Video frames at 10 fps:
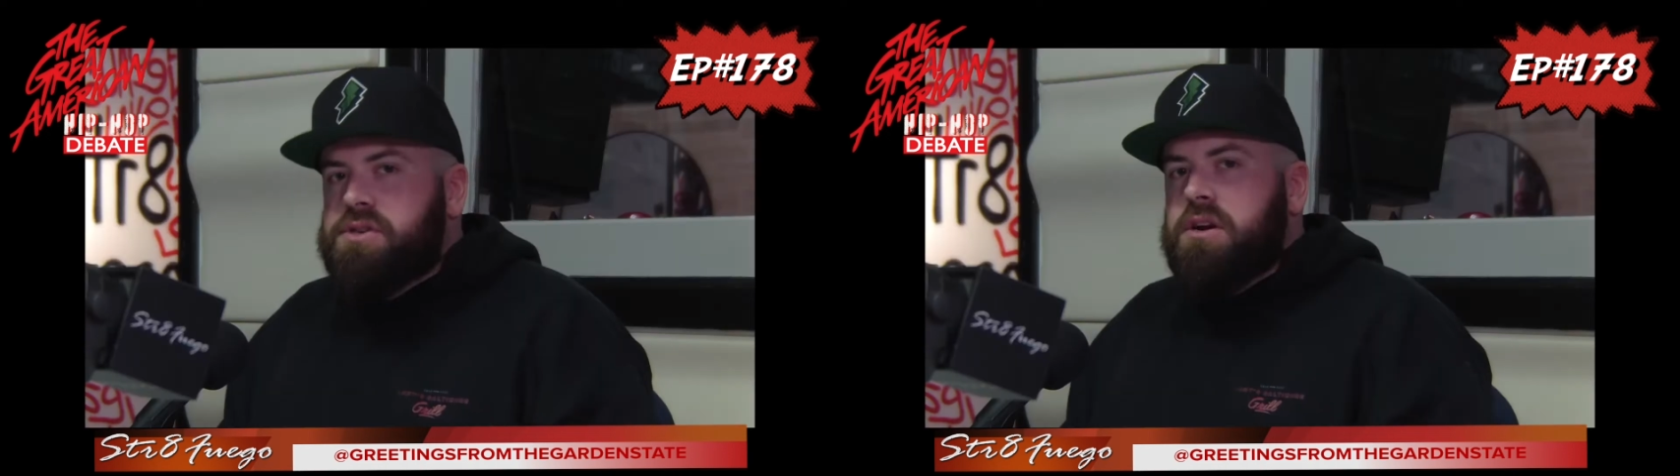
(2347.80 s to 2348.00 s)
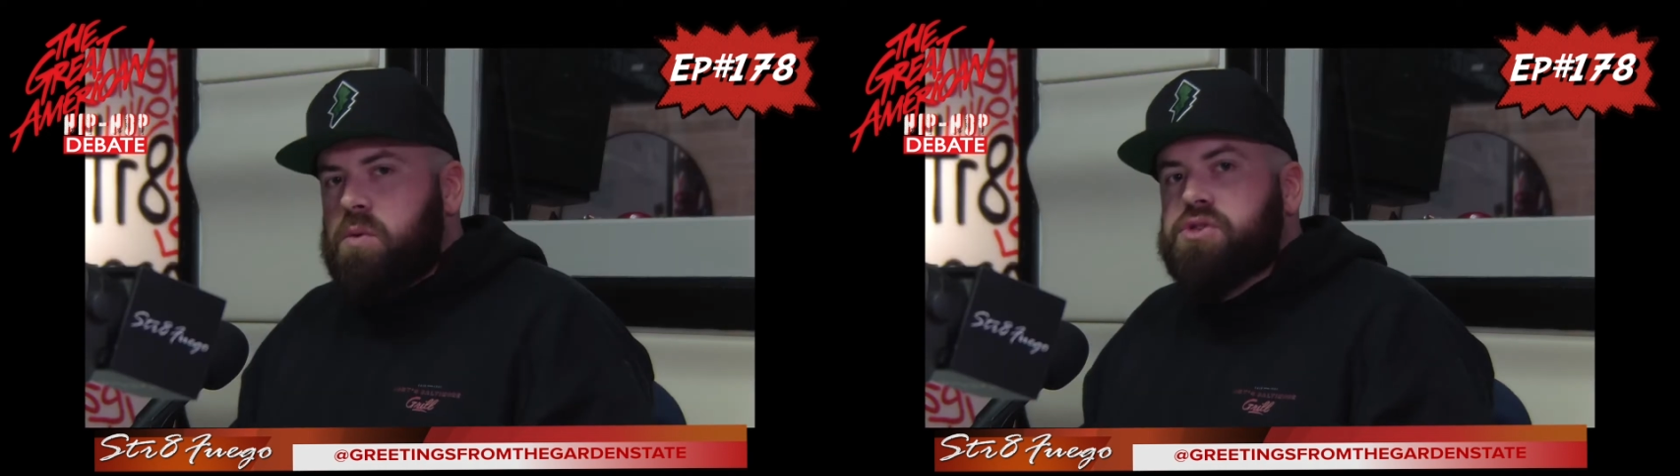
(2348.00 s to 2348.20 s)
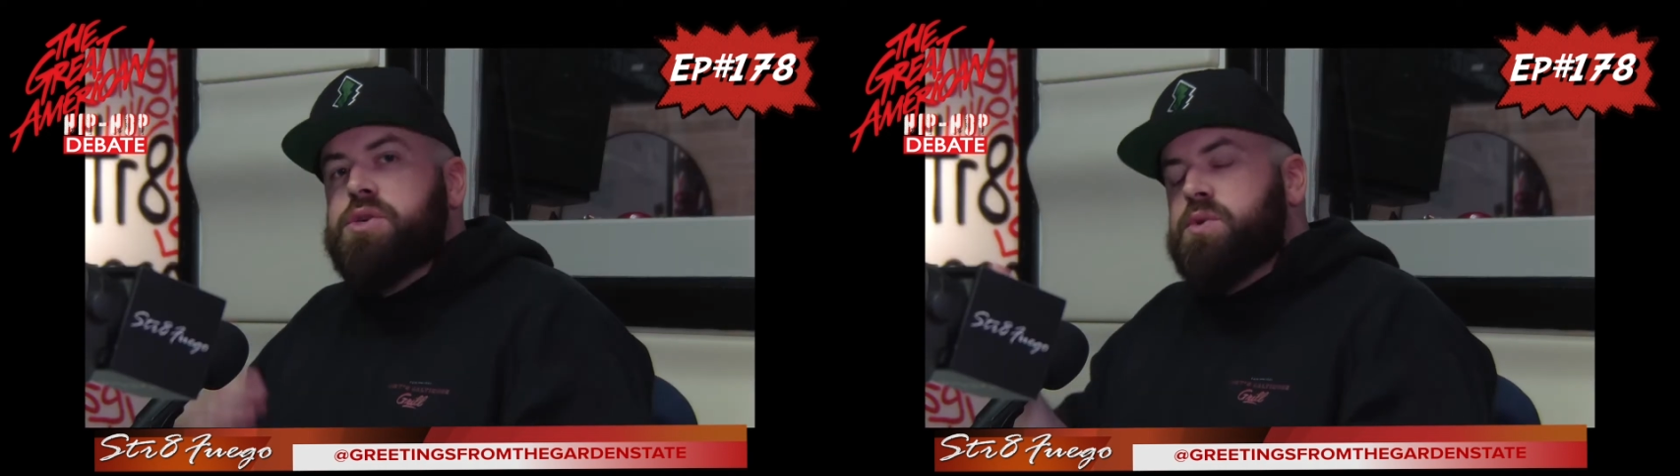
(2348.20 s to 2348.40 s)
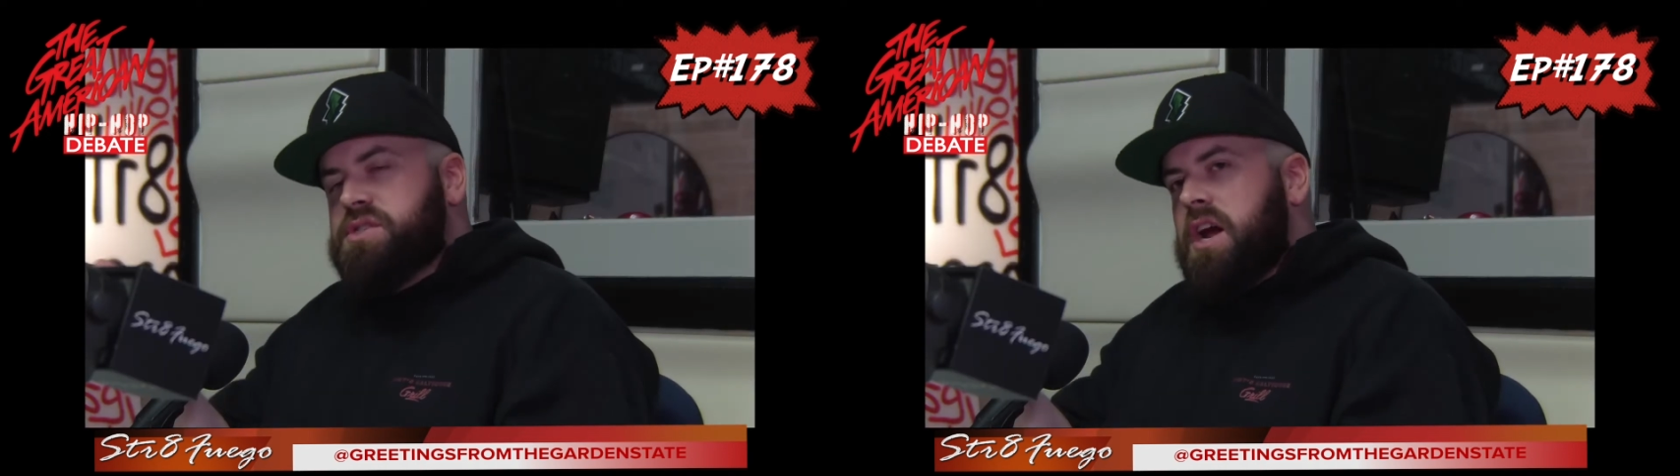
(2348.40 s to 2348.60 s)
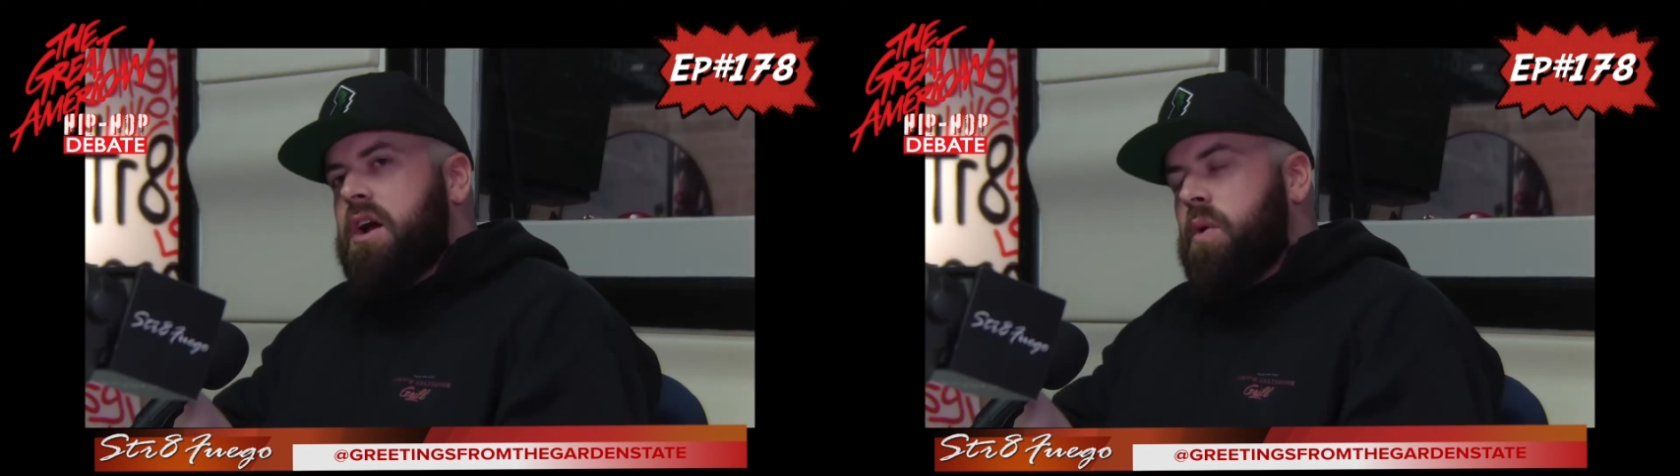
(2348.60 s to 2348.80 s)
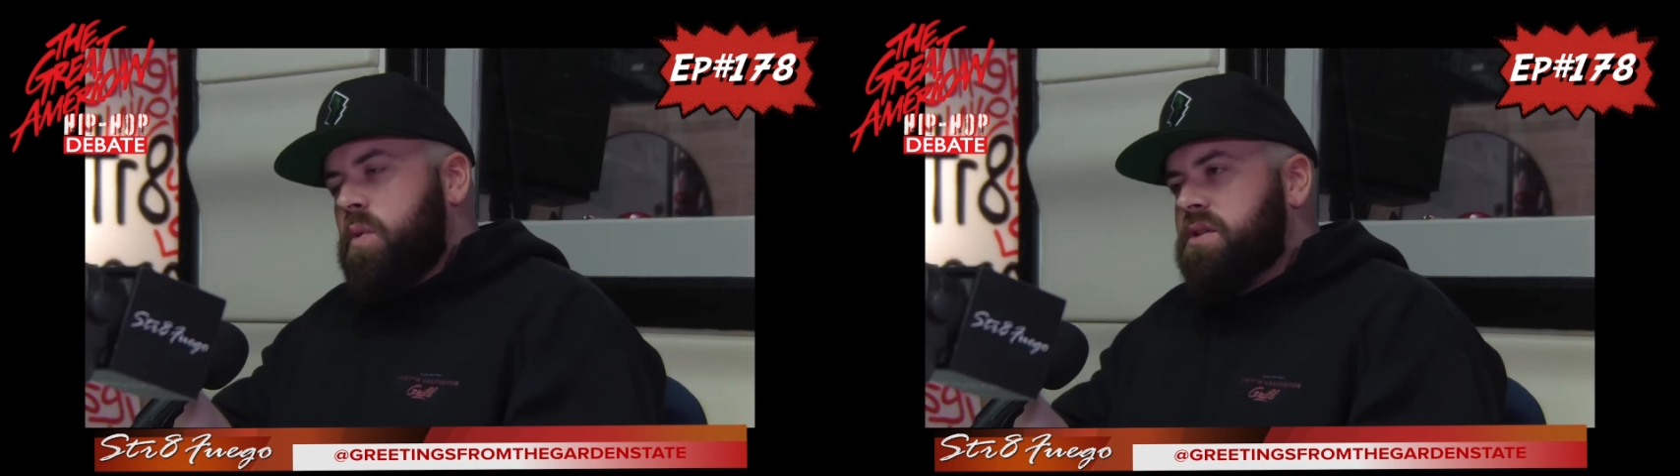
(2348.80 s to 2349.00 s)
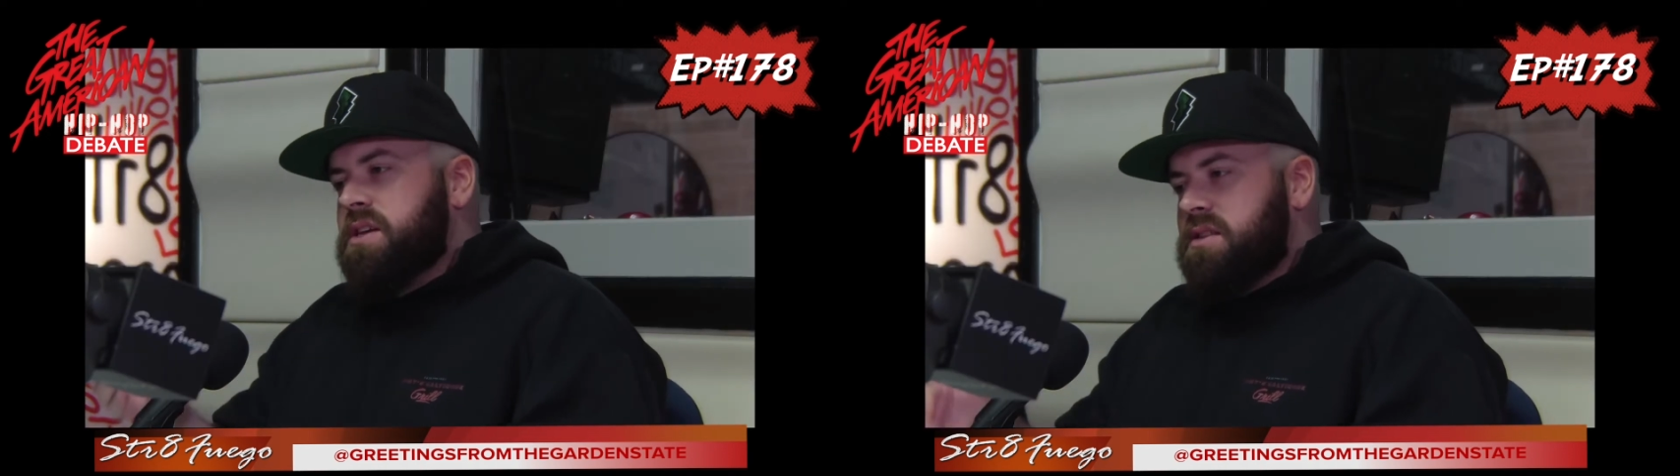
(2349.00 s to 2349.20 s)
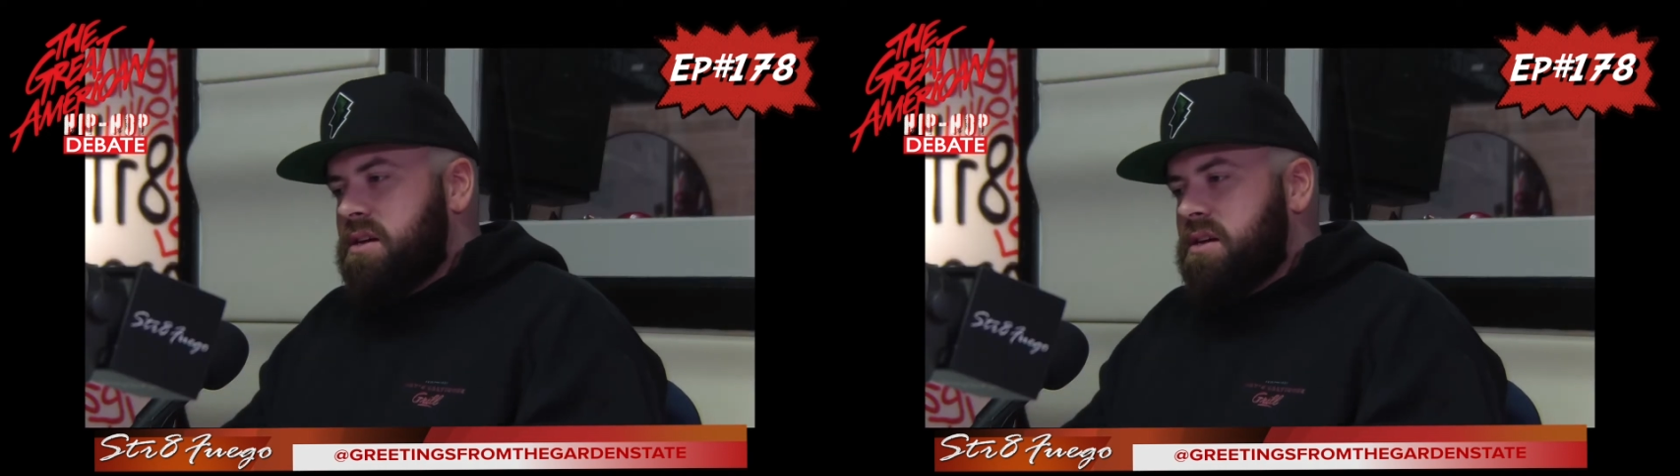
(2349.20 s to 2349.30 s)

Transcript: Right, well, she was there when we did